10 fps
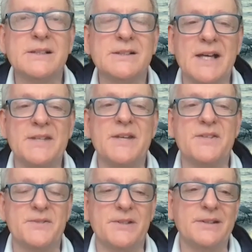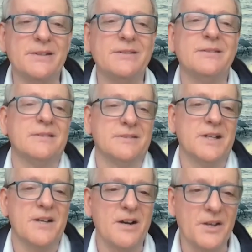clandestine
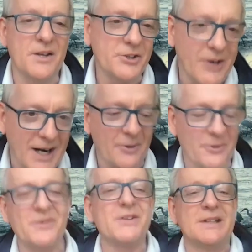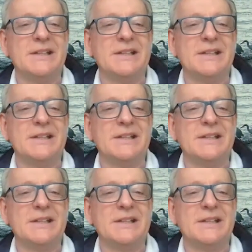underground,